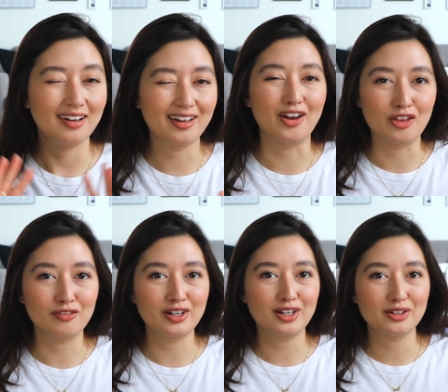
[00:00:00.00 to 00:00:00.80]
Another
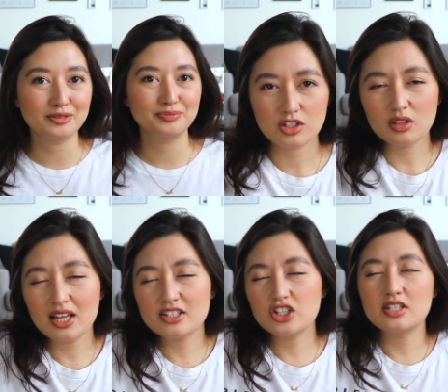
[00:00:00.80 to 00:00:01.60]
video. So
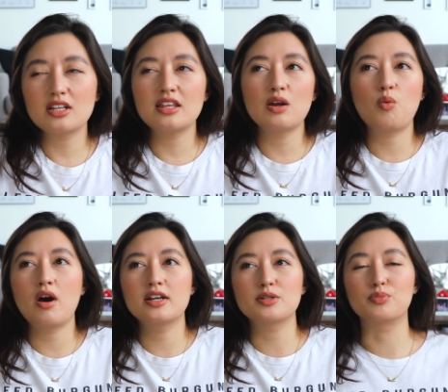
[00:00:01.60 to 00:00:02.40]
let's just say they wanted to